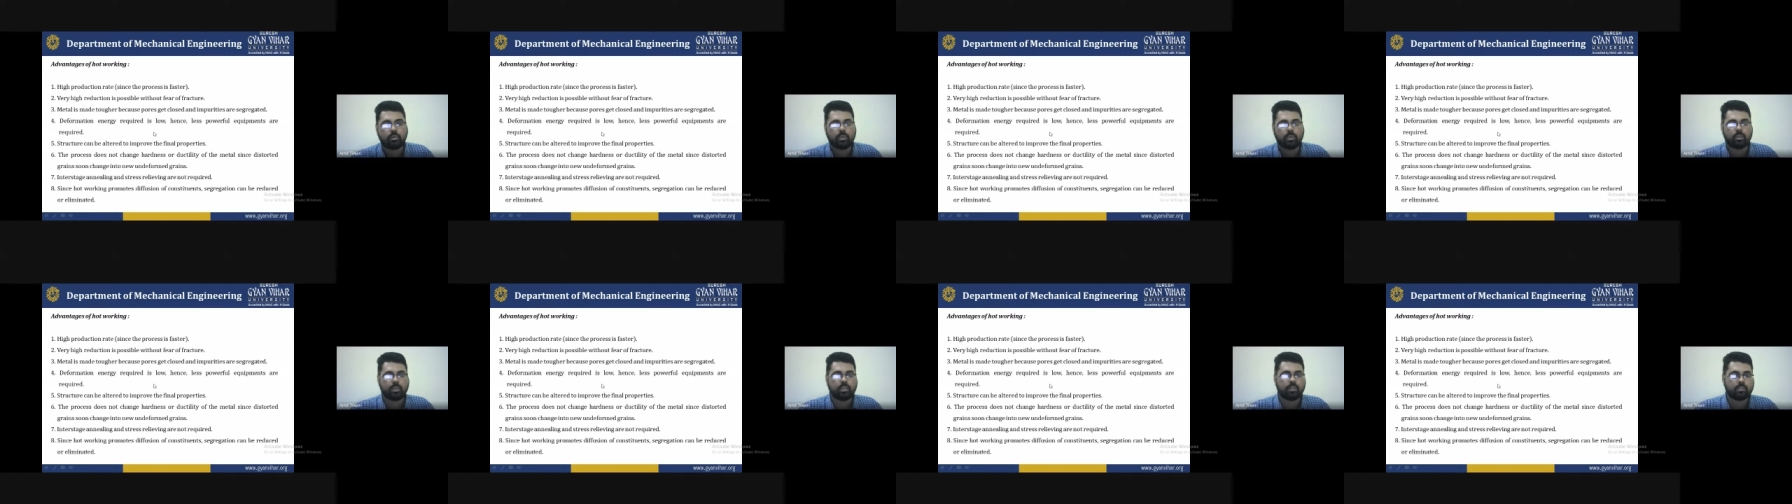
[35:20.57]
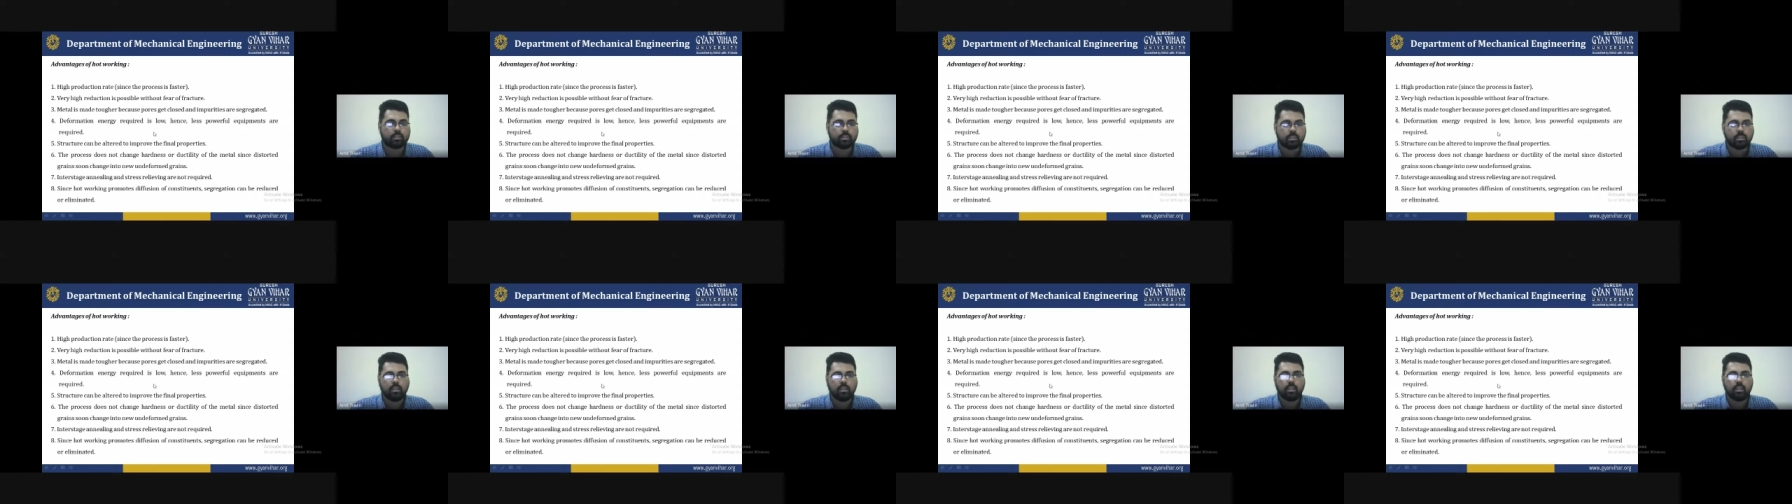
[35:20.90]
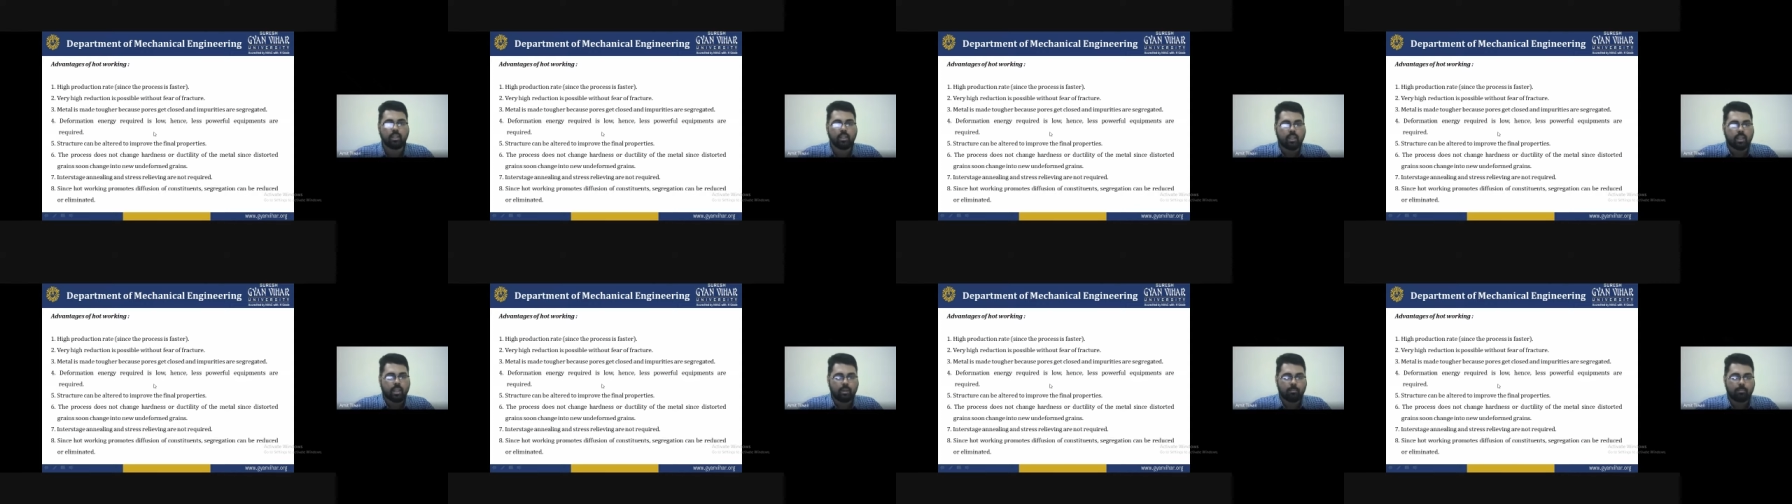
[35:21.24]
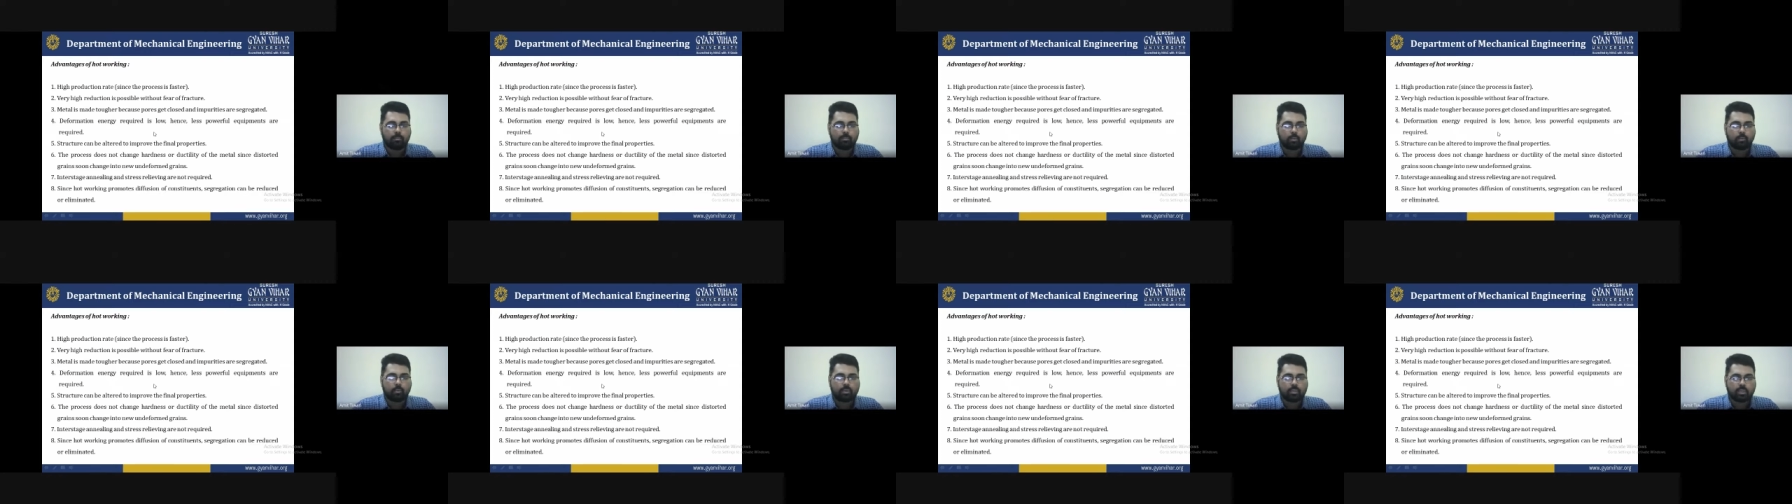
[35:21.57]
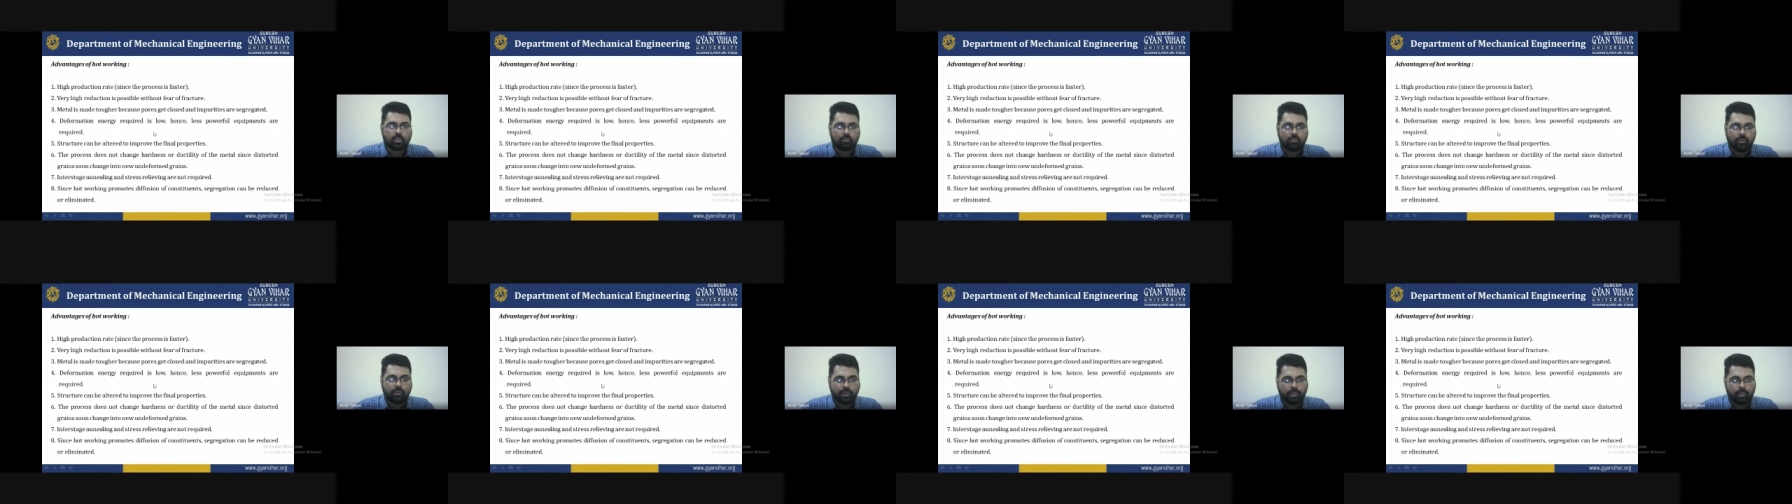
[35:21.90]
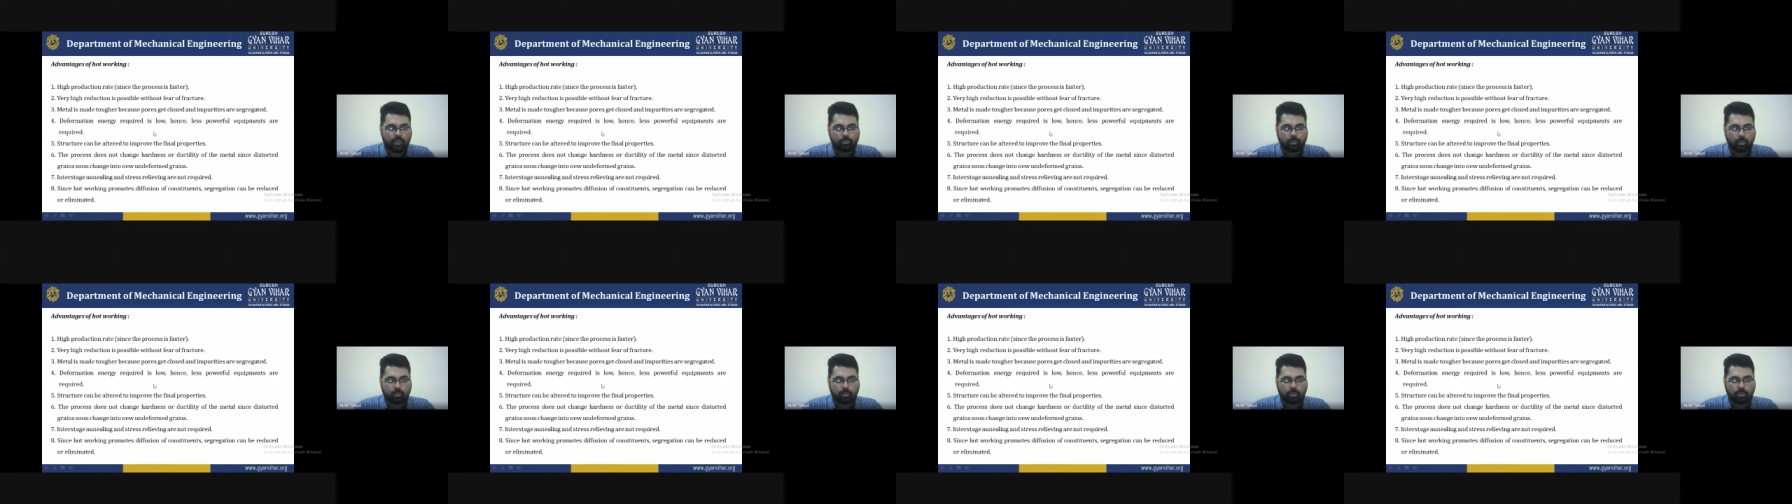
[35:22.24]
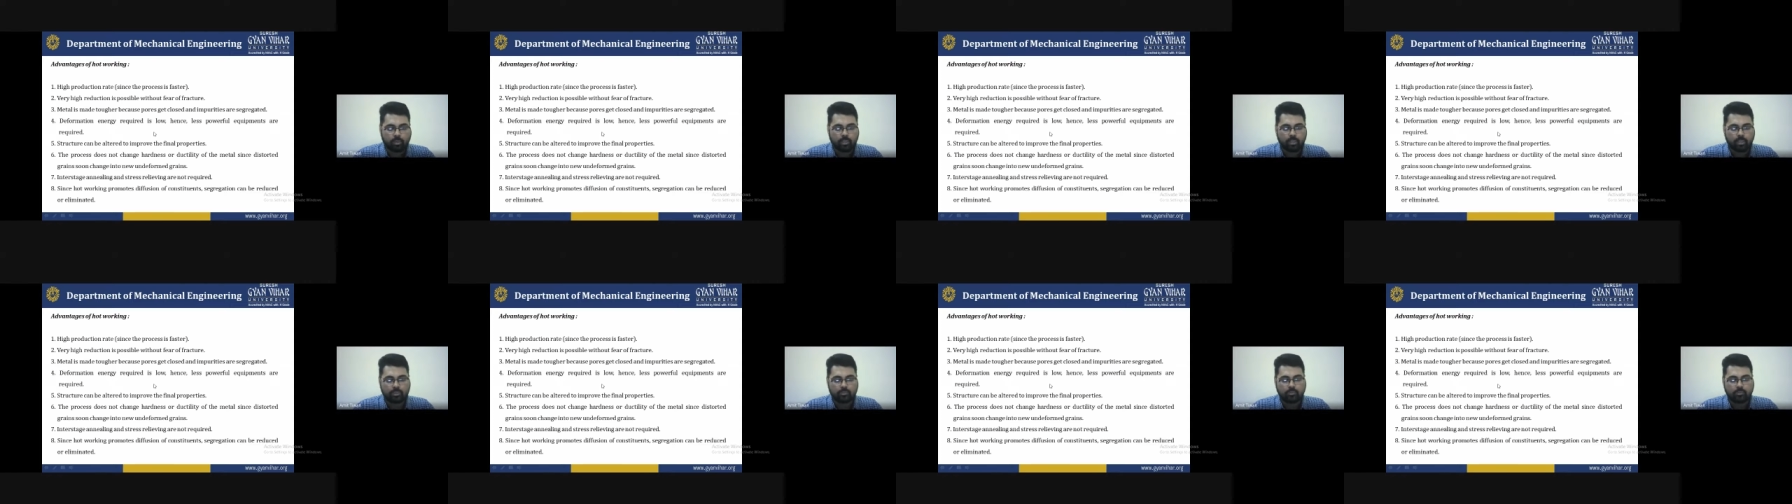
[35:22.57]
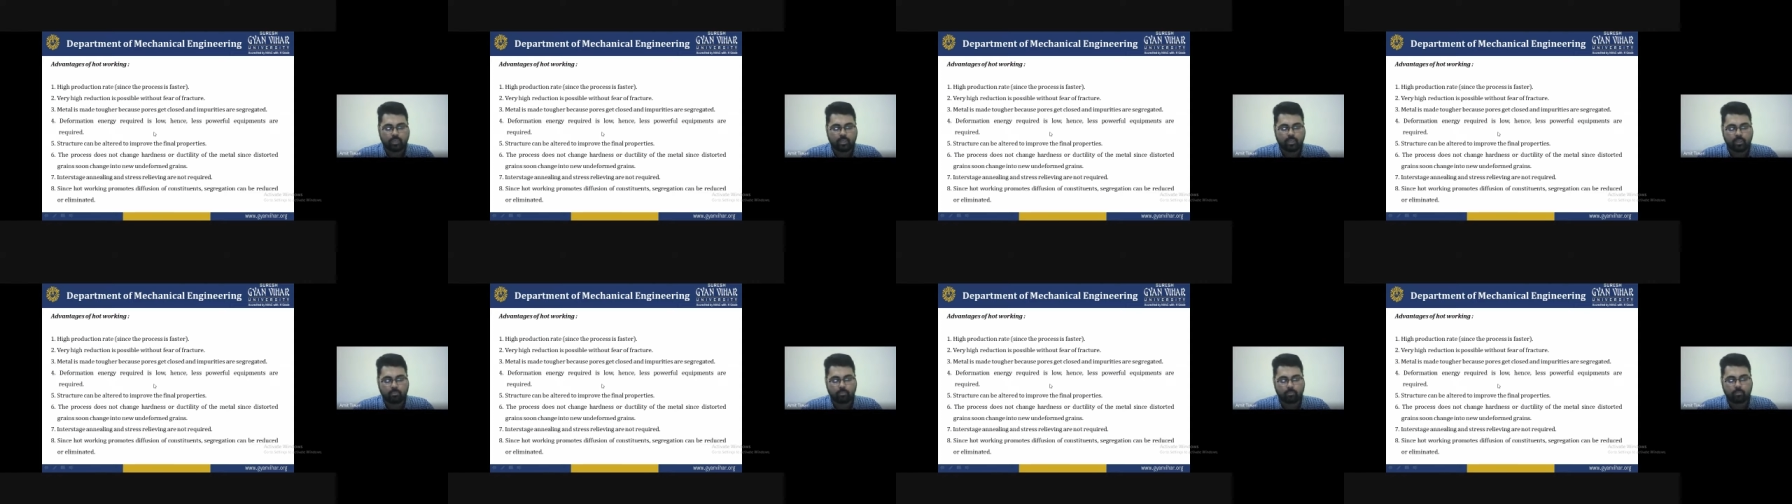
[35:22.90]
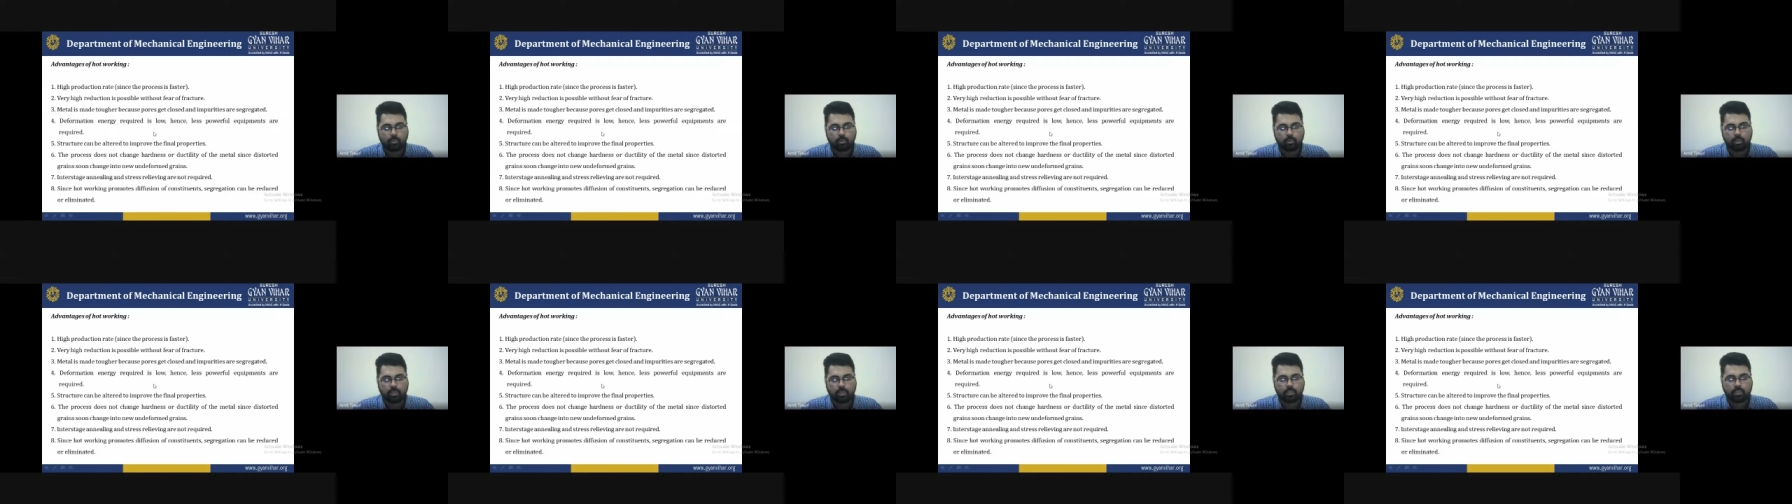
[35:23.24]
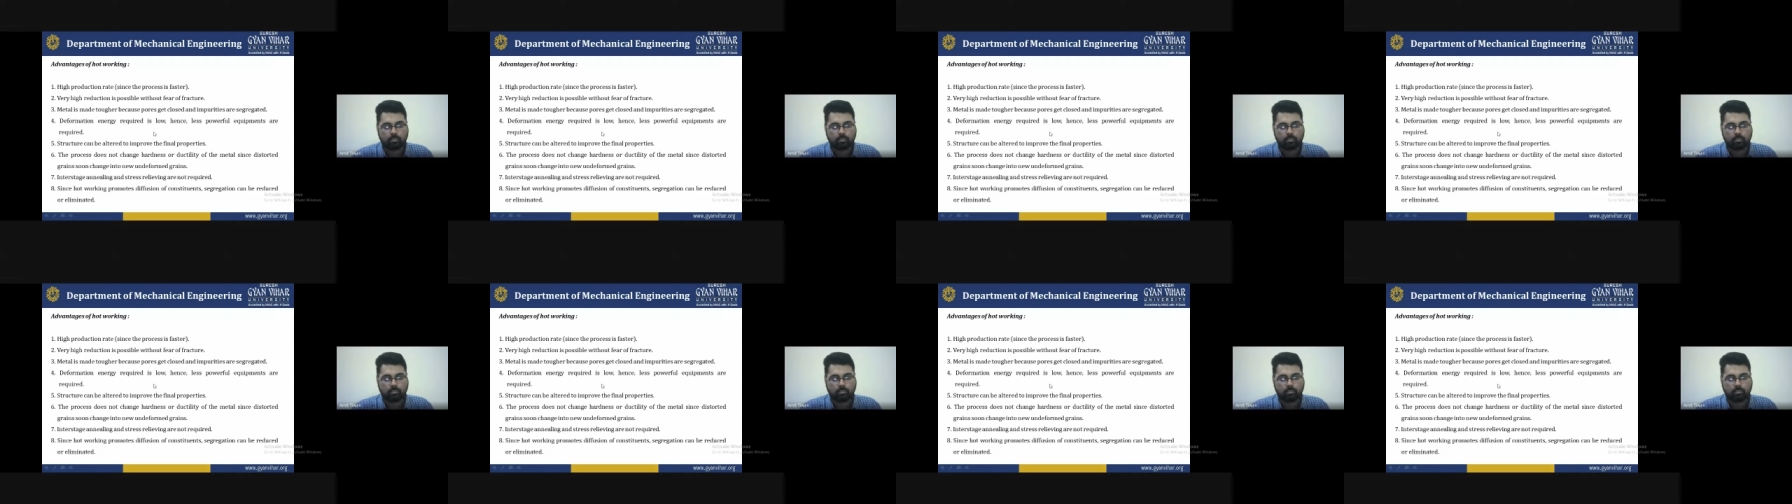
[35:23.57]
That is improving the final property is very important.